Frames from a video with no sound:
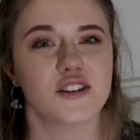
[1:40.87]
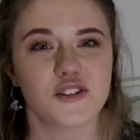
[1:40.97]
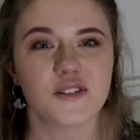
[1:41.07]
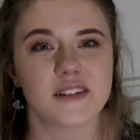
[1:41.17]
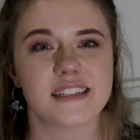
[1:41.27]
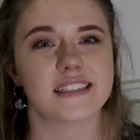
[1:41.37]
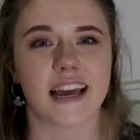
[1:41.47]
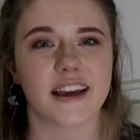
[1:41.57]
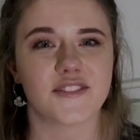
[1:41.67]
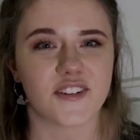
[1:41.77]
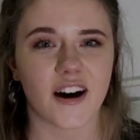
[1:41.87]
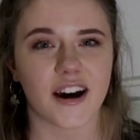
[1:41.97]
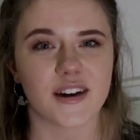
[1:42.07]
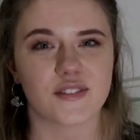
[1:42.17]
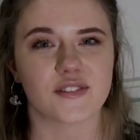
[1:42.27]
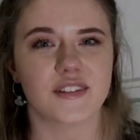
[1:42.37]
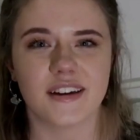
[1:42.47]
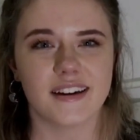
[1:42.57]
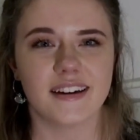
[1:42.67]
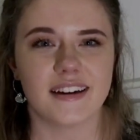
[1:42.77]
you do not need to take five
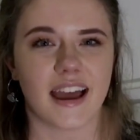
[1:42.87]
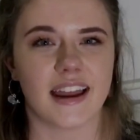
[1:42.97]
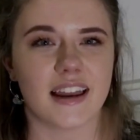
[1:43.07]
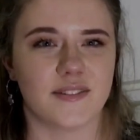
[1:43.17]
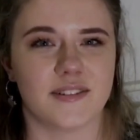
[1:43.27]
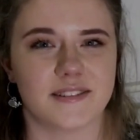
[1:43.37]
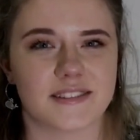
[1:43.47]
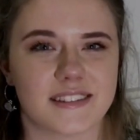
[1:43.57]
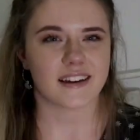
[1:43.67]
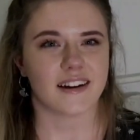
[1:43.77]
A levels.